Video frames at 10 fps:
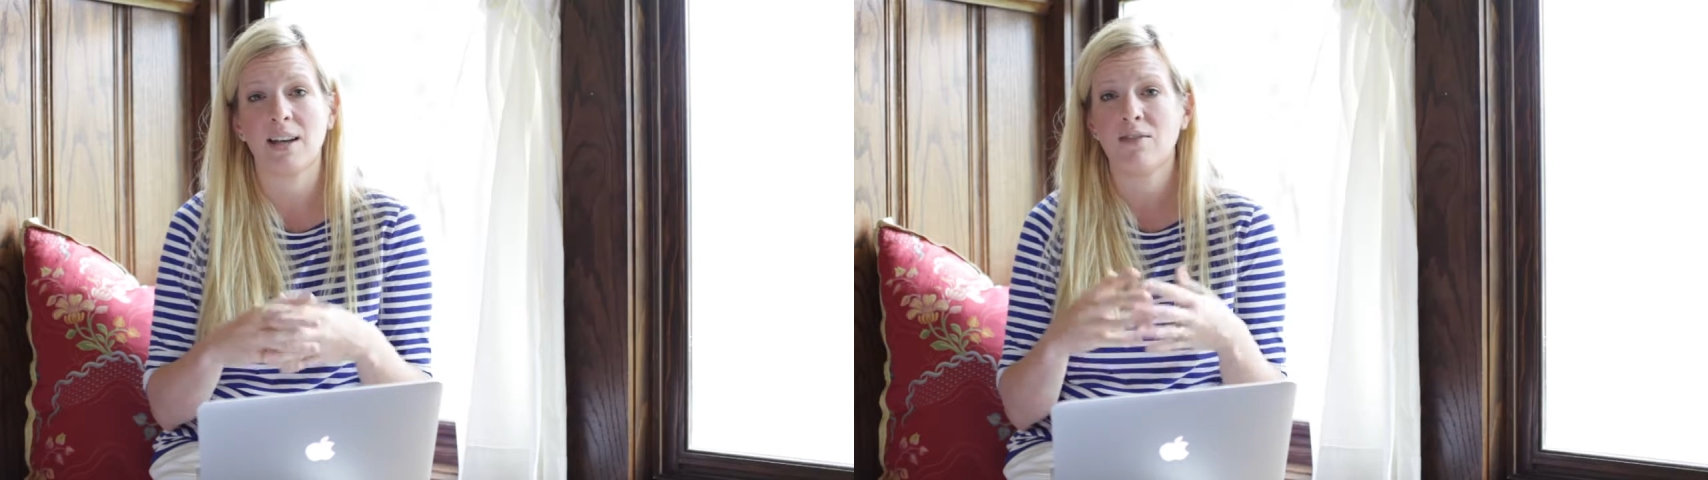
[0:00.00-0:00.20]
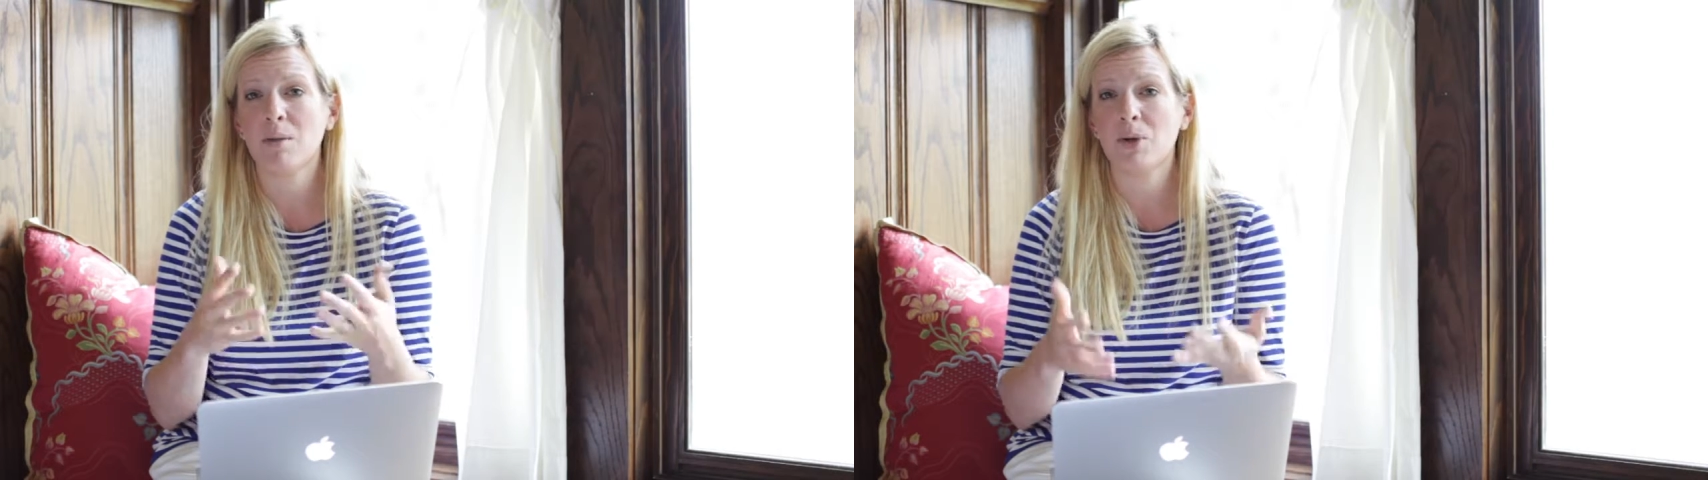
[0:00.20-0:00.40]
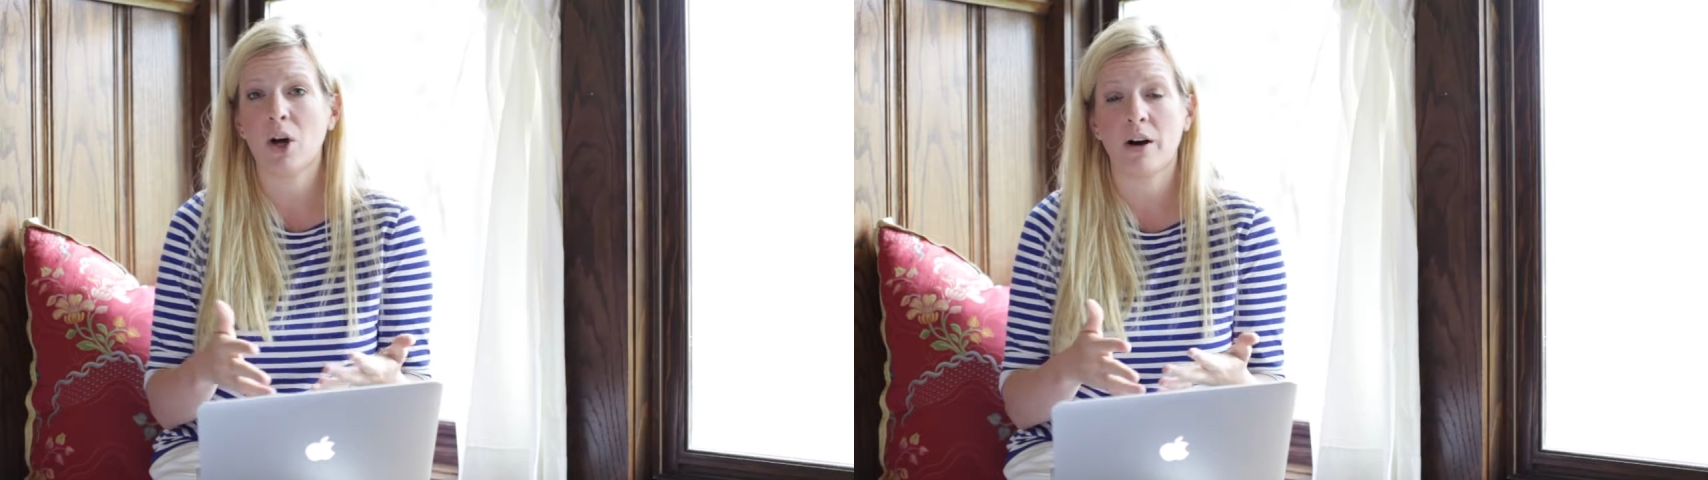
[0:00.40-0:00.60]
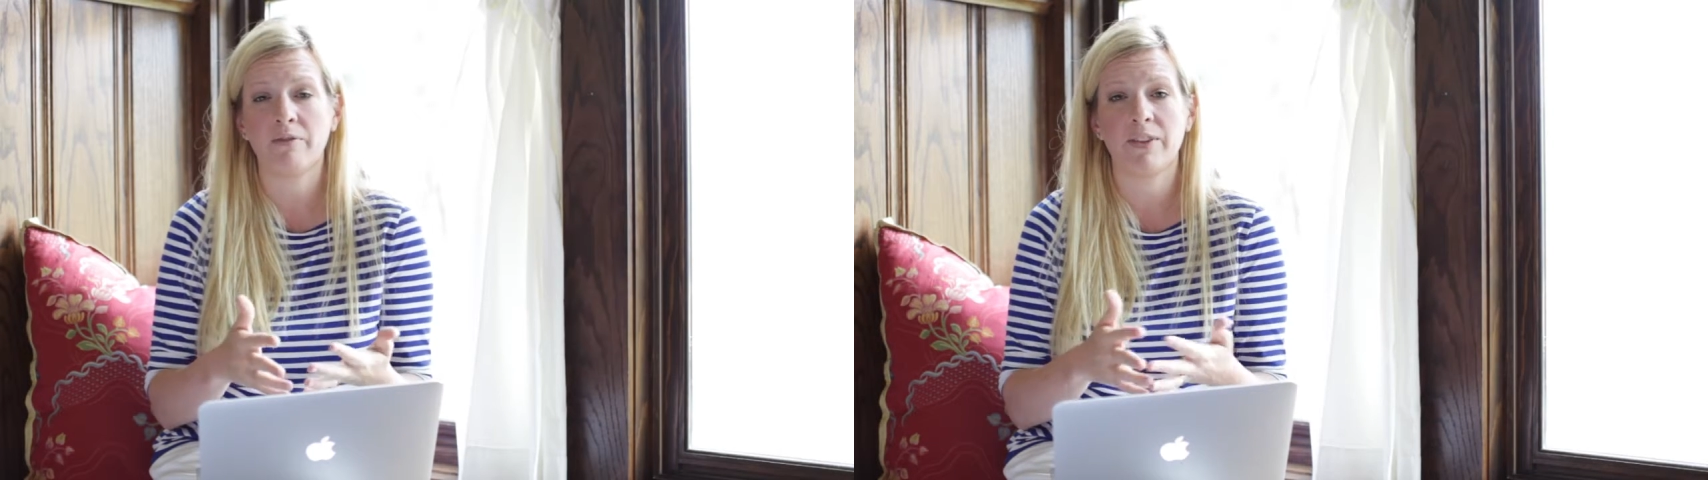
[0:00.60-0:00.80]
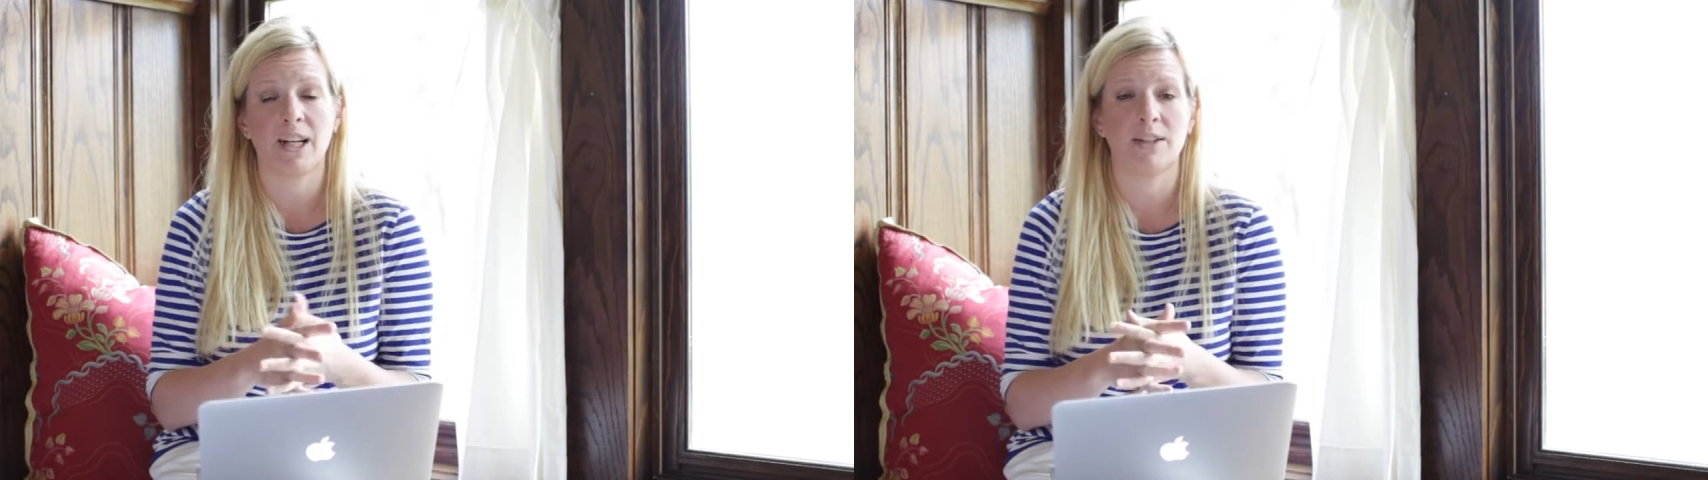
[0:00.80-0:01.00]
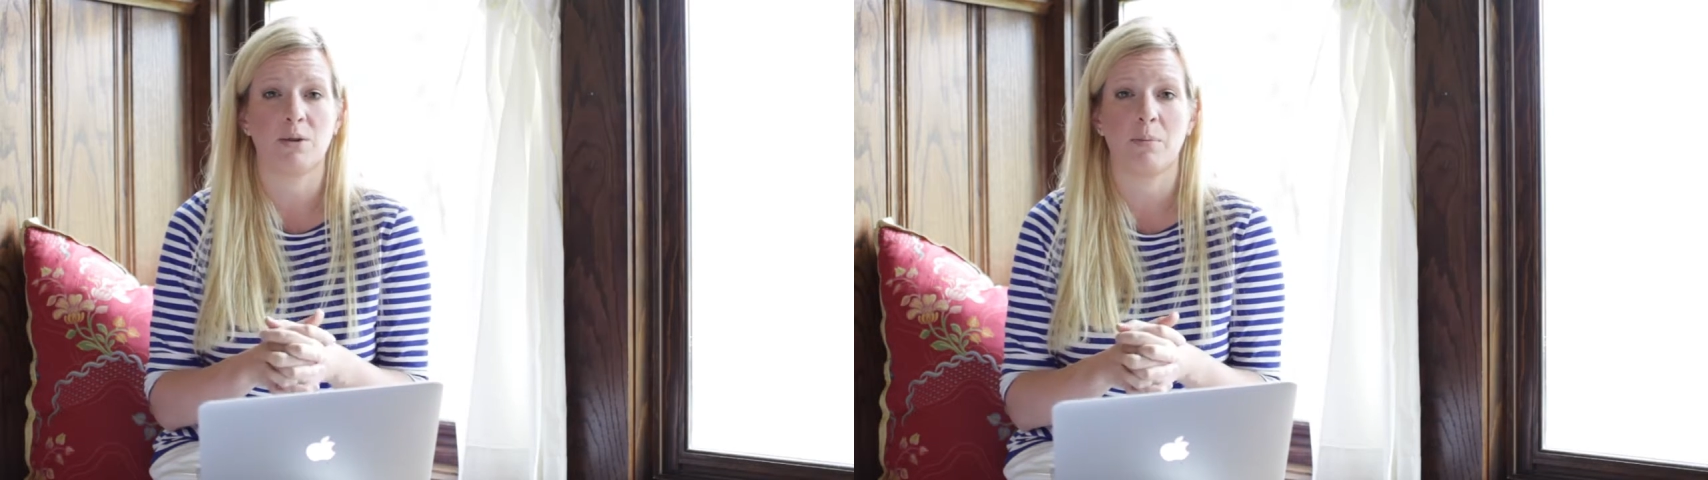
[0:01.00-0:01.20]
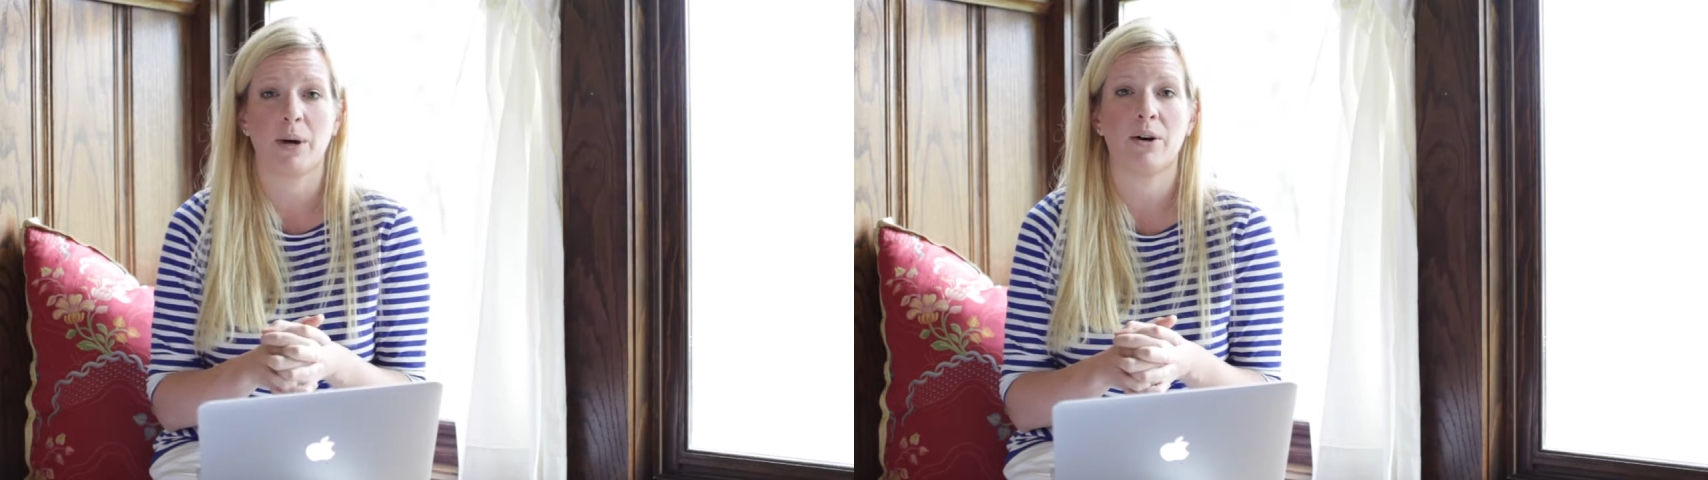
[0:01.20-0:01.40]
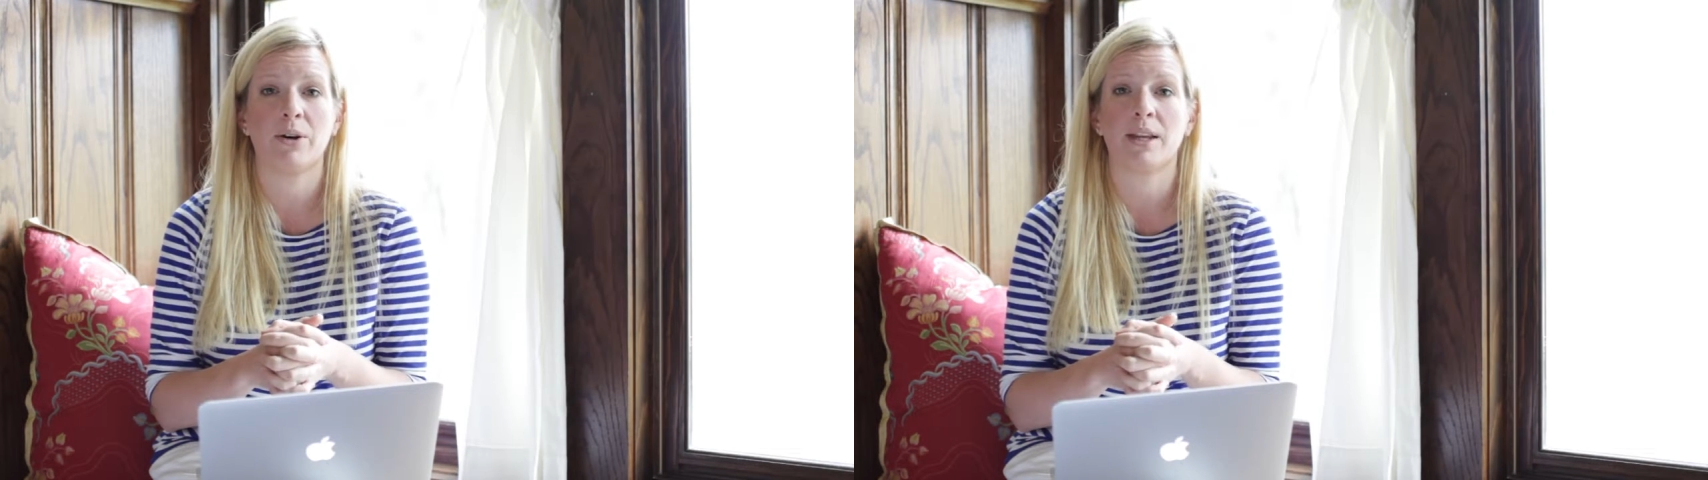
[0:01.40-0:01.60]
give them confidence or
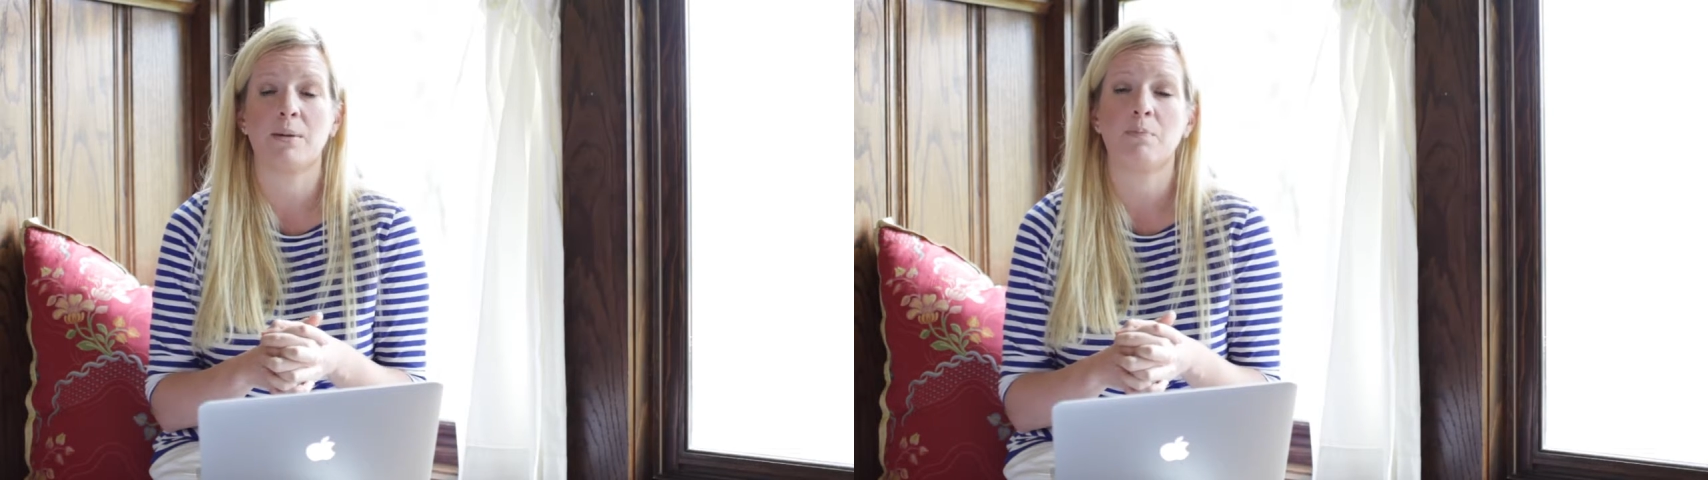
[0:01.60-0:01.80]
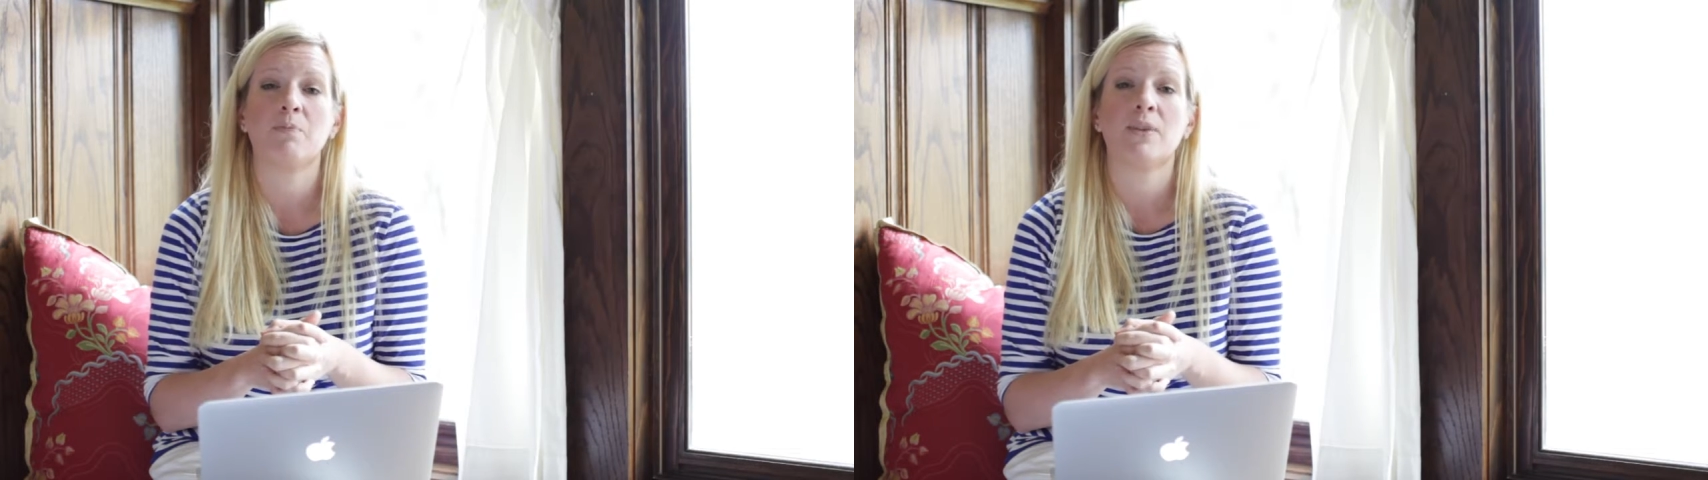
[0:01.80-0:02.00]
empower them,